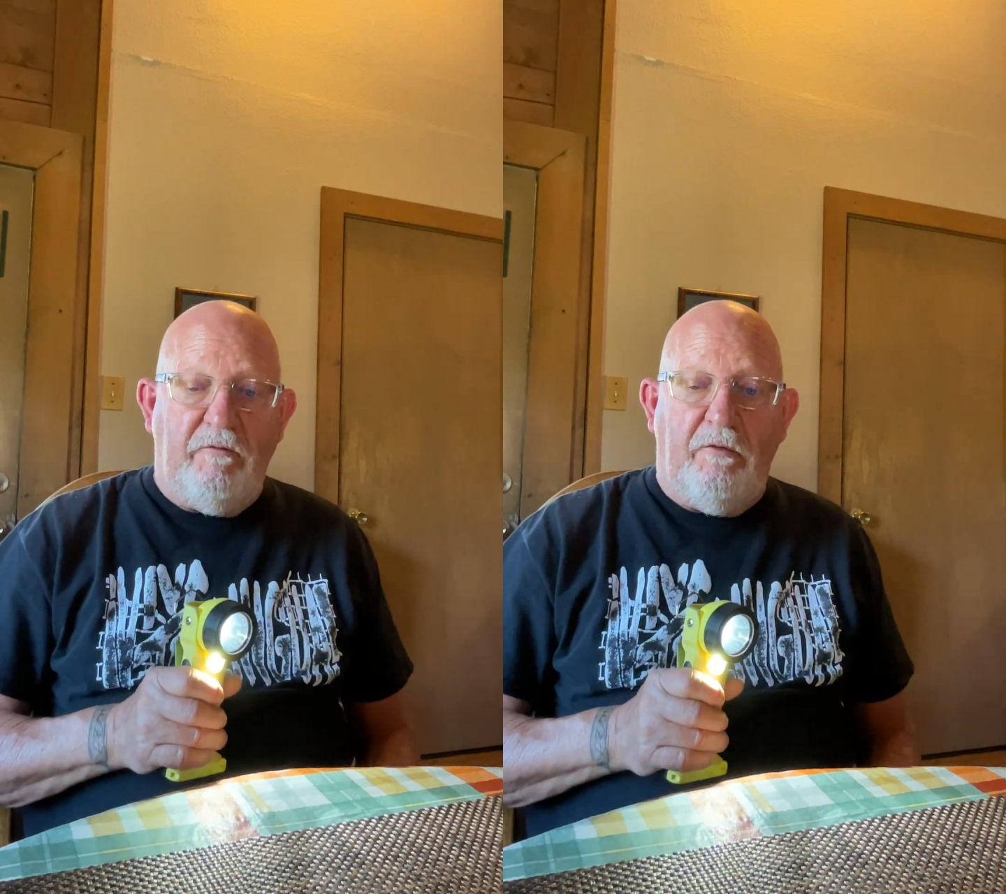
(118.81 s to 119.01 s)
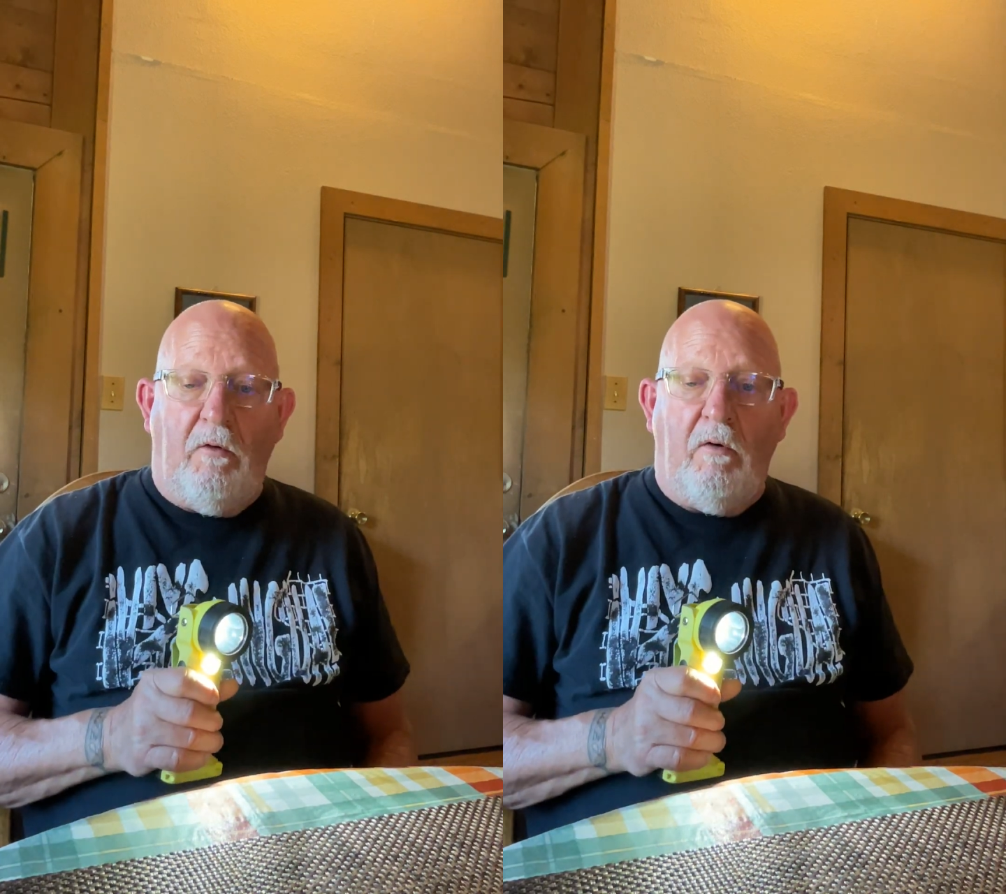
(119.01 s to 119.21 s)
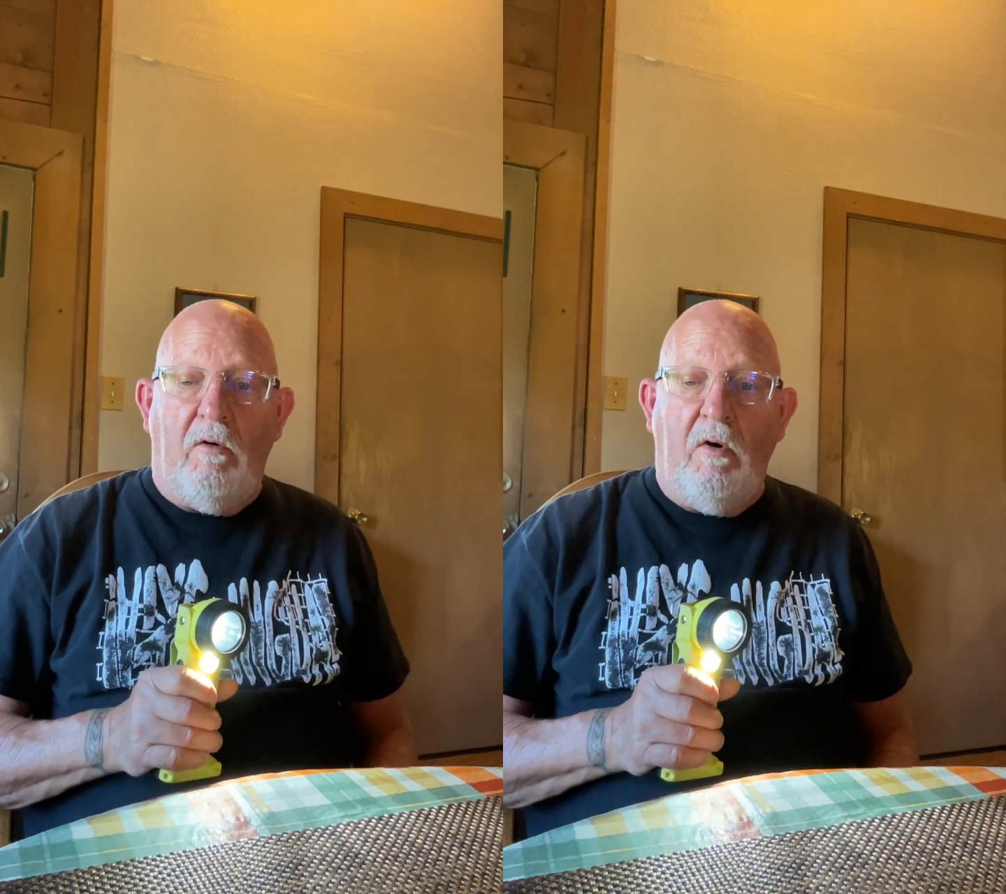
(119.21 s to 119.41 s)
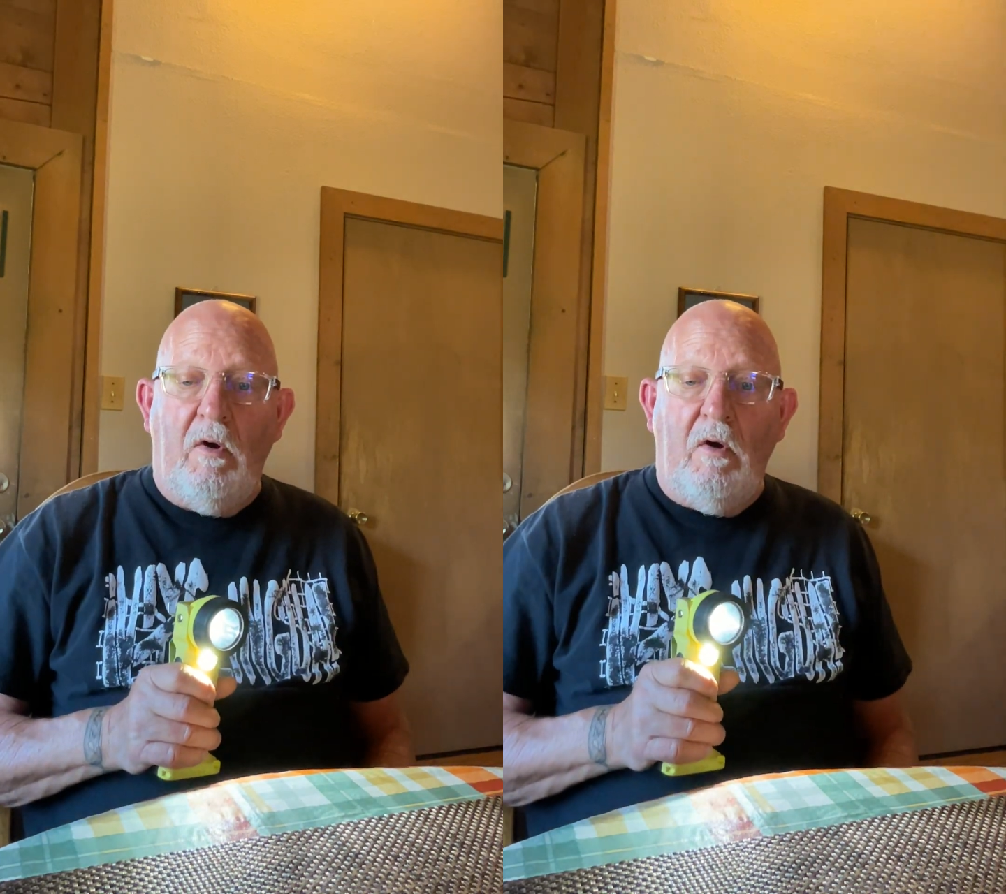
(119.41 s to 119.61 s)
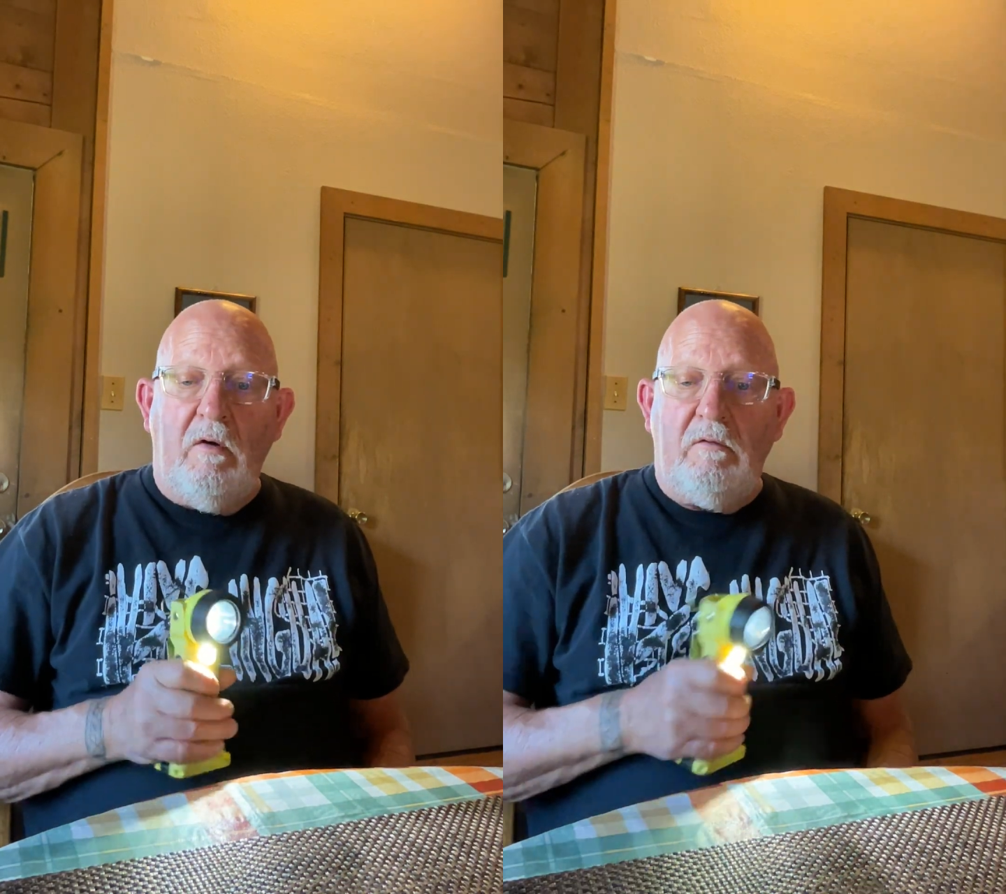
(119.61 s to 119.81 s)
for
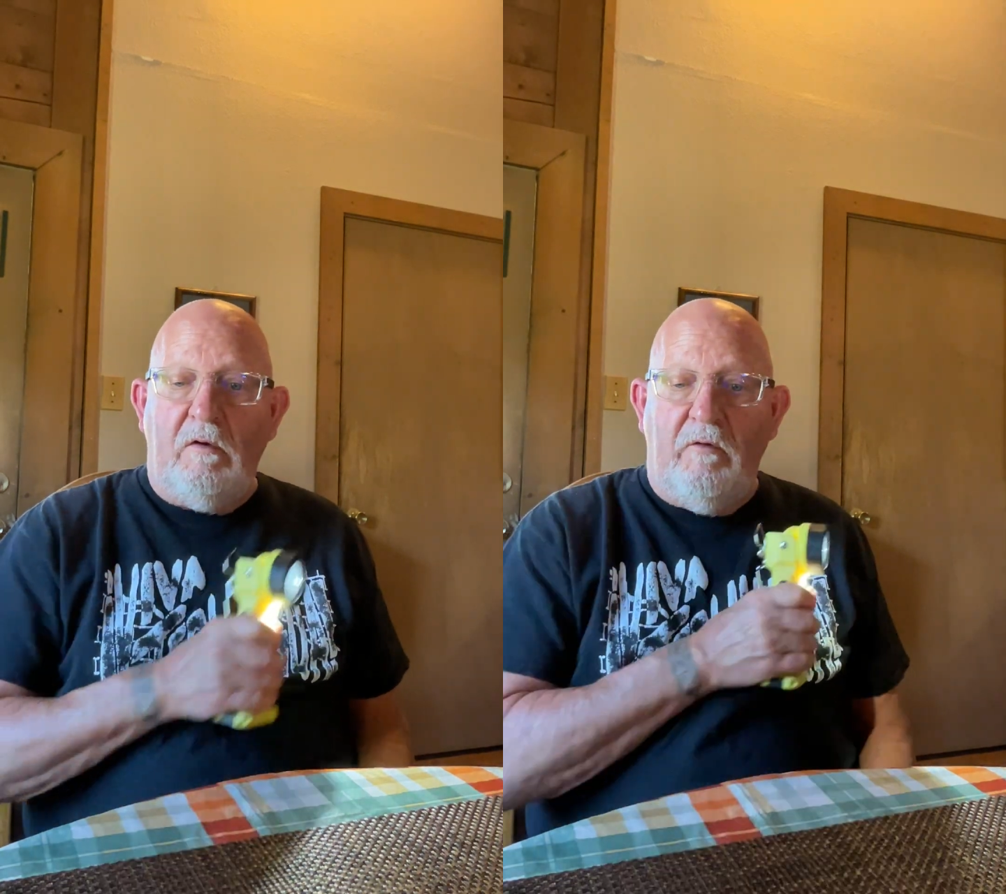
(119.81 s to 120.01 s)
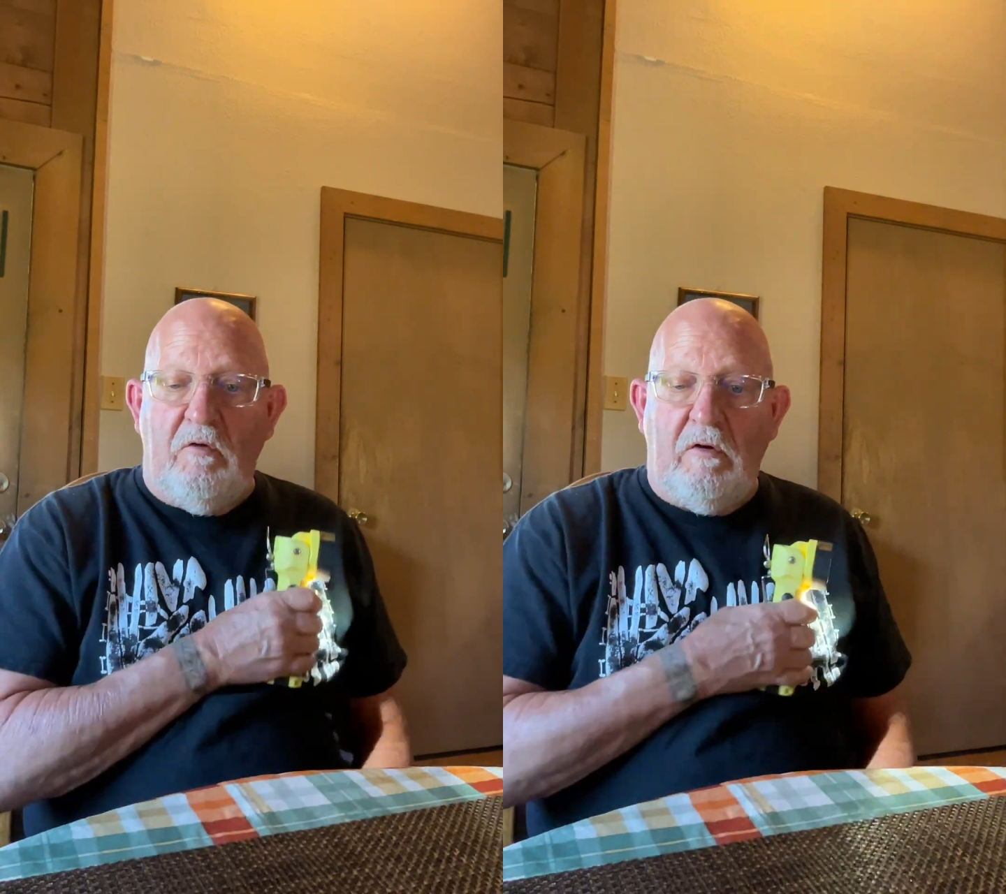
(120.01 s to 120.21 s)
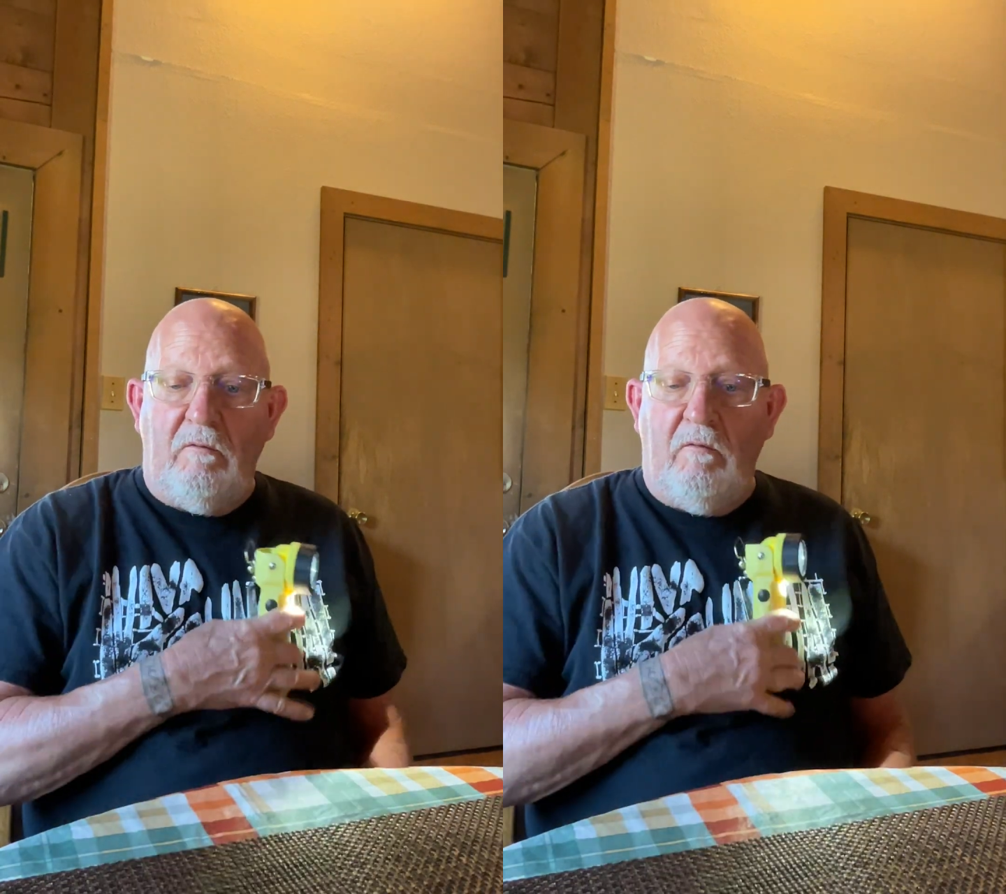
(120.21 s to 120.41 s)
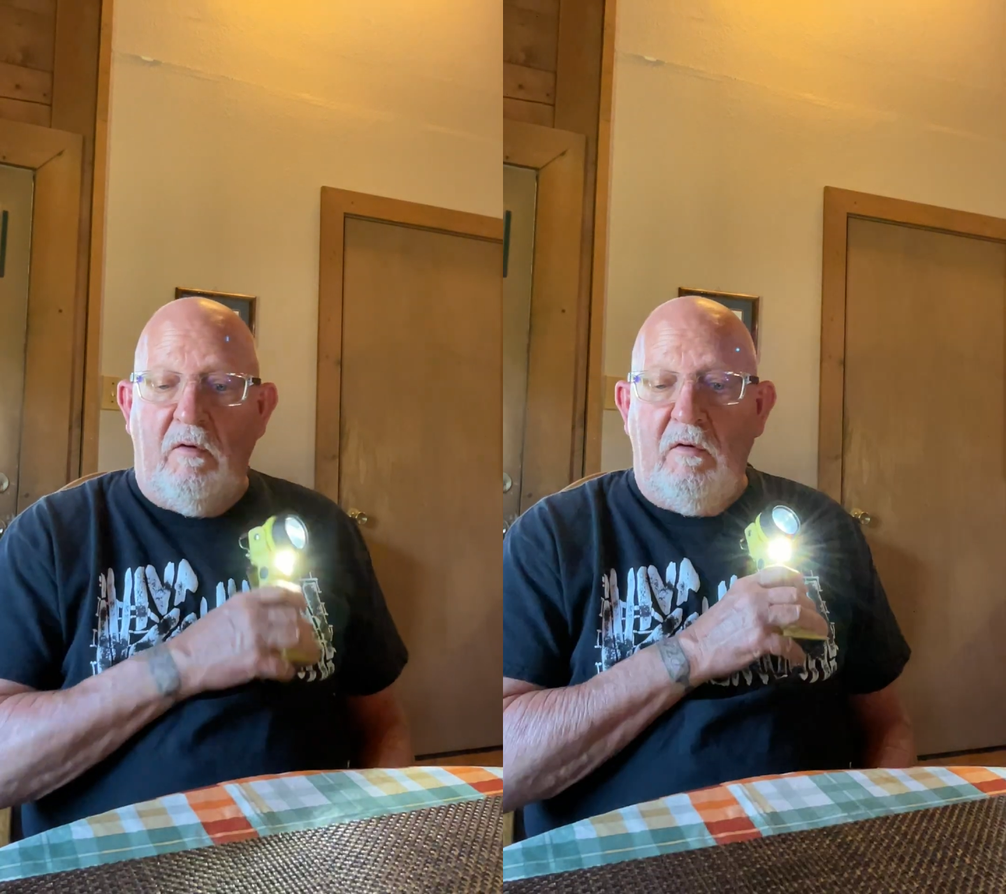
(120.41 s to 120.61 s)
if you can,